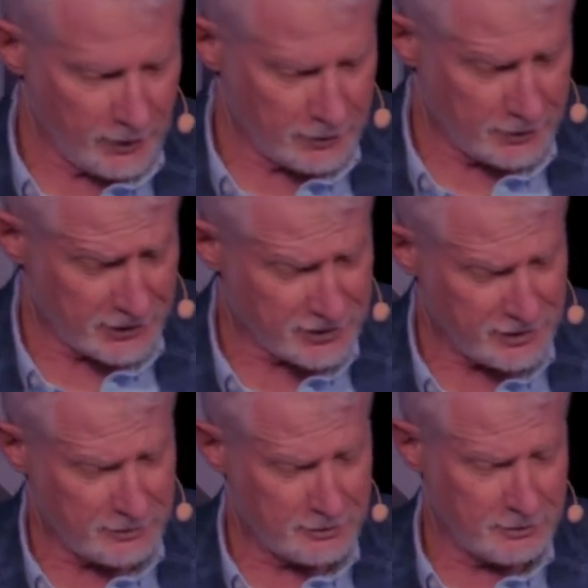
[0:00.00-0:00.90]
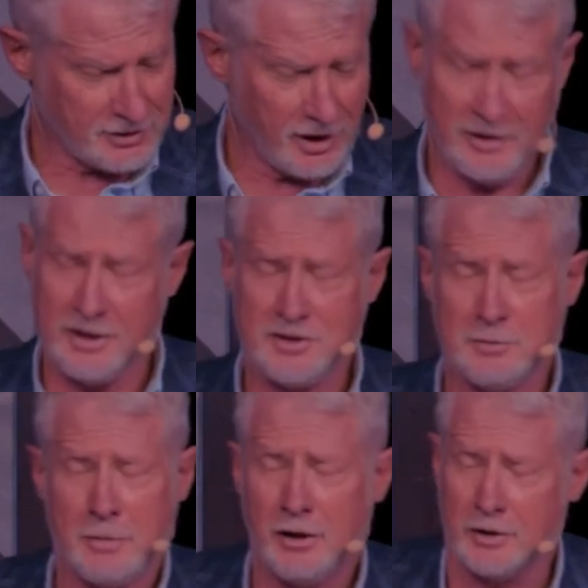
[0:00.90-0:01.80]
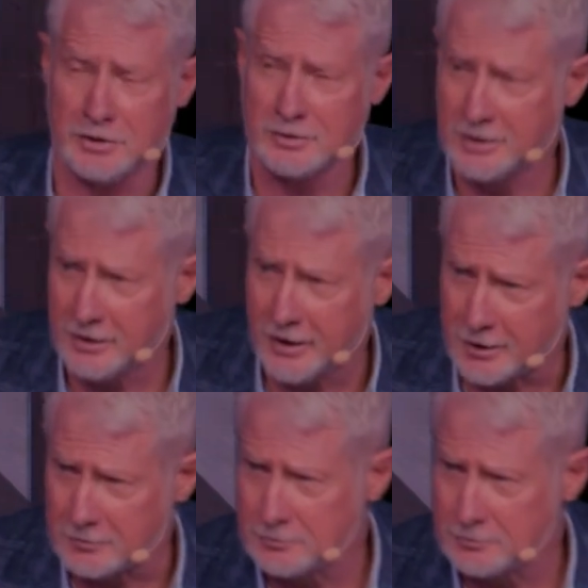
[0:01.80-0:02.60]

It's, it's not easy in marriage, I'll tell you that.